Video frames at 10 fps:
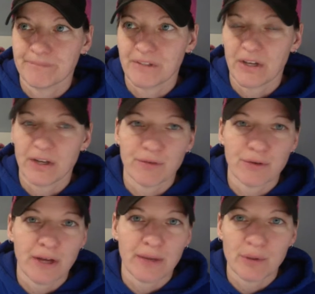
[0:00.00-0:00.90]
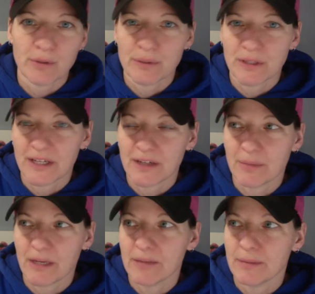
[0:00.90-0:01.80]
Okay, if you're not pooping like a
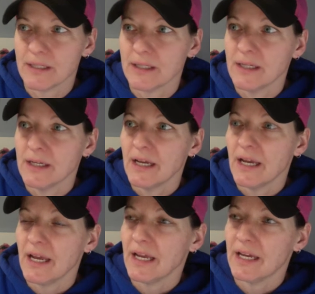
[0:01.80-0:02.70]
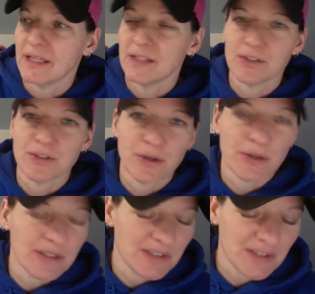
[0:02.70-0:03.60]
baby and
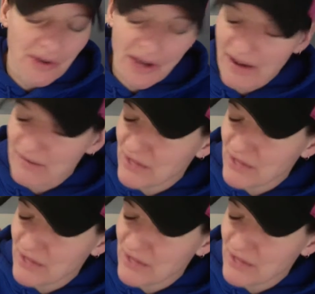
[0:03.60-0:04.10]
don't have